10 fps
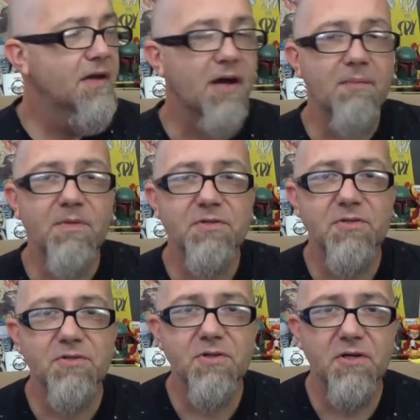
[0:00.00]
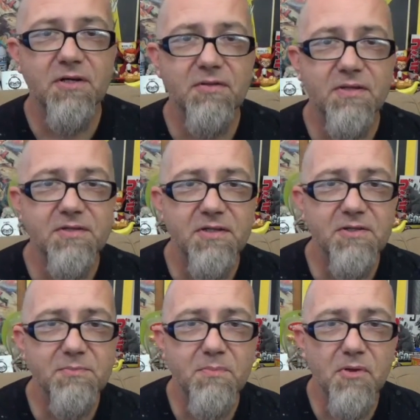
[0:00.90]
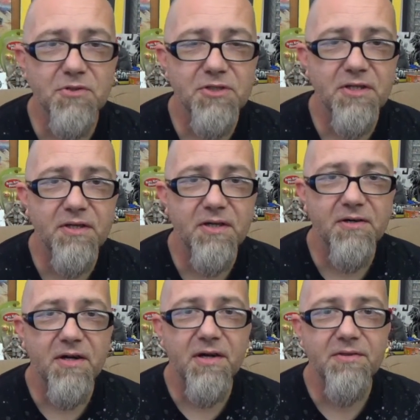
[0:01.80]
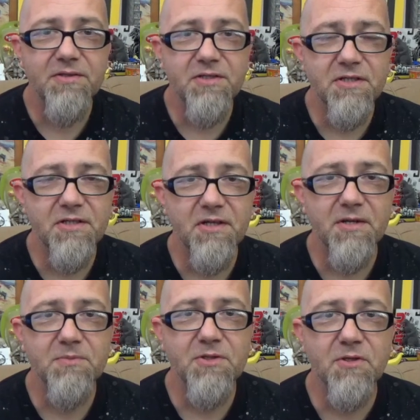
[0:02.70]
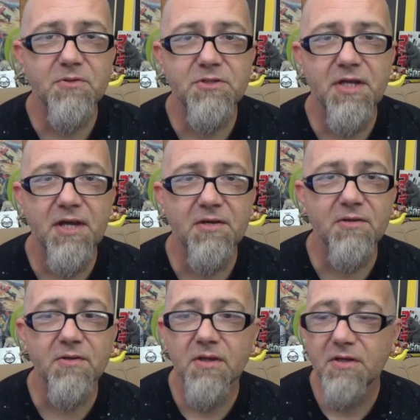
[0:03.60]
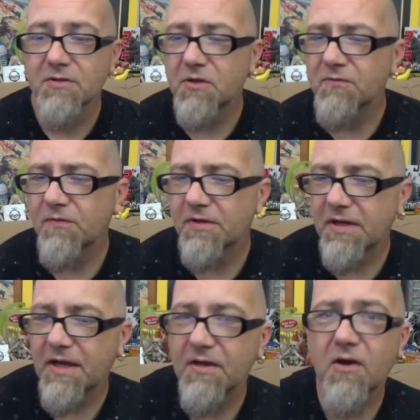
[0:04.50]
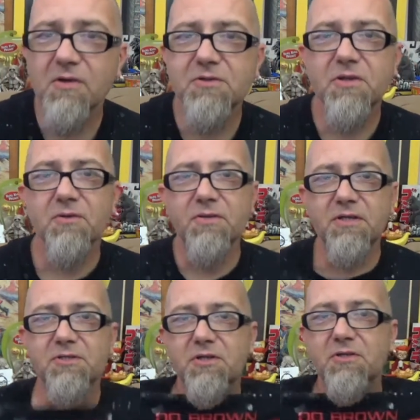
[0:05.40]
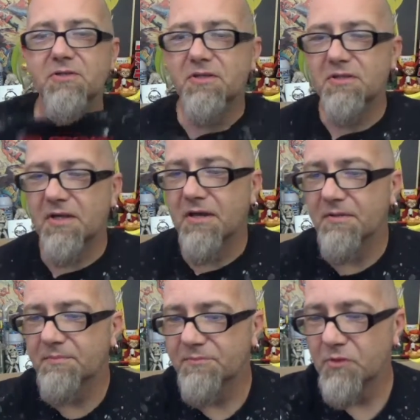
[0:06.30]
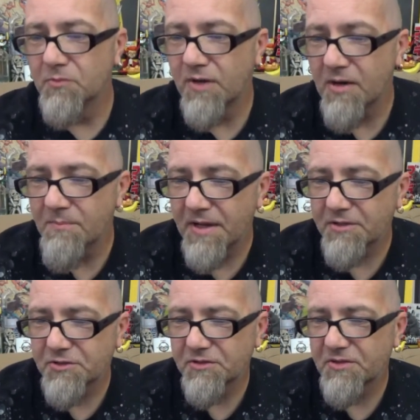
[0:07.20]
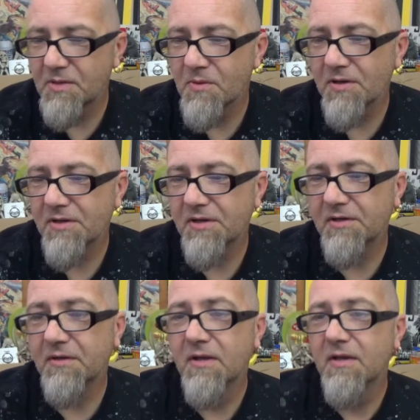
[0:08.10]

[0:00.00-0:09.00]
I'm Mr. Dirty. This is Bullshit here on the GTM Show channel. Don't forget, also, these shirts. There's a Do Brown Bag shirt that I'm wearing here.